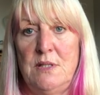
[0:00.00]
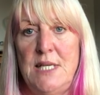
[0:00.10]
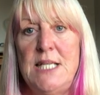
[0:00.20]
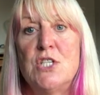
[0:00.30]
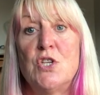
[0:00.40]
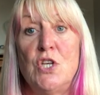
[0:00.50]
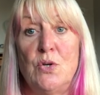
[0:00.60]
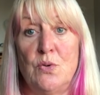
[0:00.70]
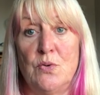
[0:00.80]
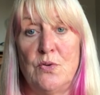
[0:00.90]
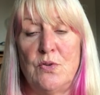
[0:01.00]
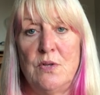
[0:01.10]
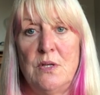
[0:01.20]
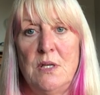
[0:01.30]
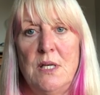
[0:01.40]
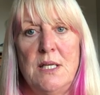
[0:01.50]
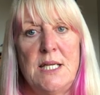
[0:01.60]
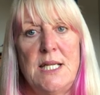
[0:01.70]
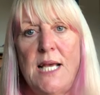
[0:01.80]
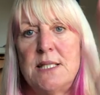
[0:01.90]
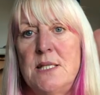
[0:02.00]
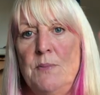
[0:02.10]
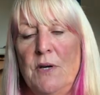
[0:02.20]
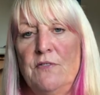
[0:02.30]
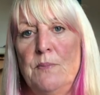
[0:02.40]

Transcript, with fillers: into the earth, connected both